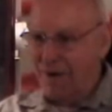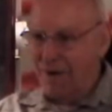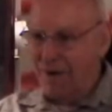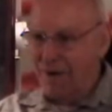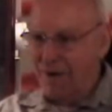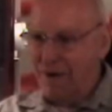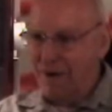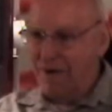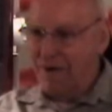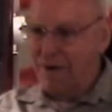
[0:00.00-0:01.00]
Did you have to
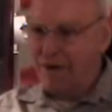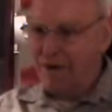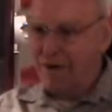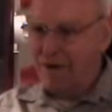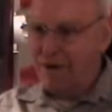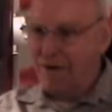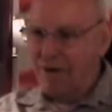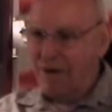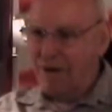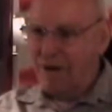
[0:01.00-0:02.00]
rebuild the
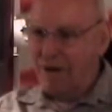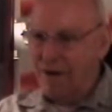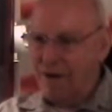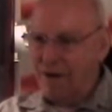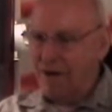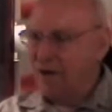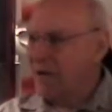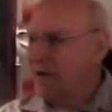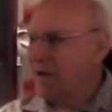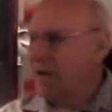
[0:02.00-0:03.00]
engines on the planes at
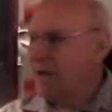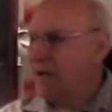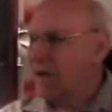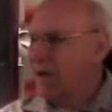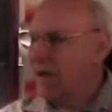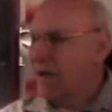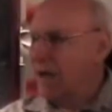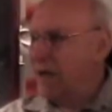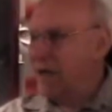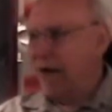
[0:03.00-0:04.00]
all?
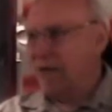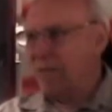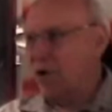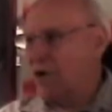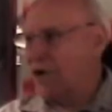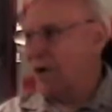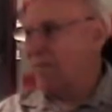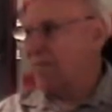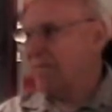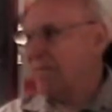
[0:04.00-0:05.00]
Not aboard ship.
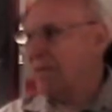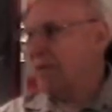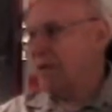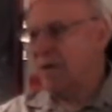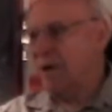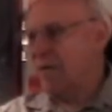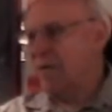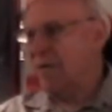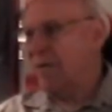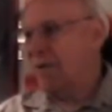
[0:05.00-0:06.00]
Not aboard ship? No.
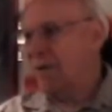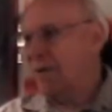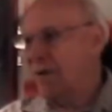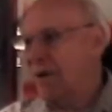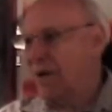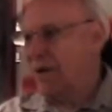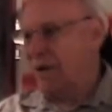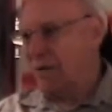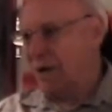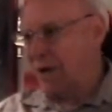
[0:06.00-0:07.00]

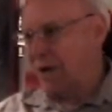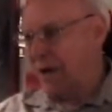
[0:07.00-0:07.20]
No, and